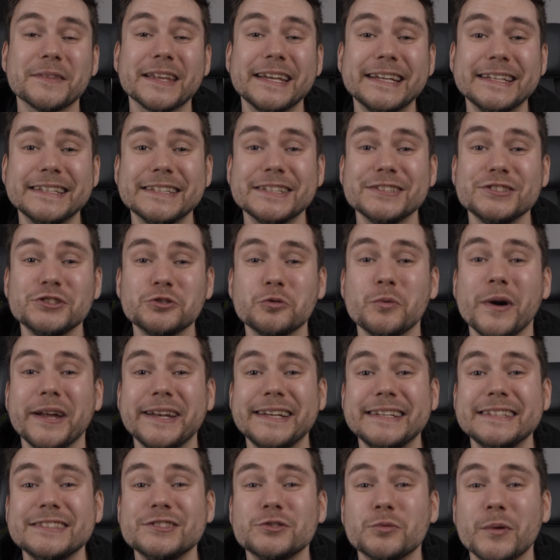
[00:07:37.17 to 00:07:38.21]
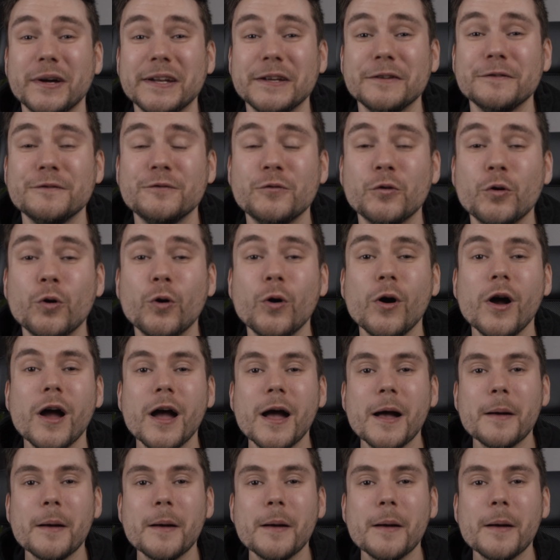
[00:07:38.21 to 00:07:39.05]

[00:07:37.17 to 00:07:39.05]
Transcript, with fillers: in 2024.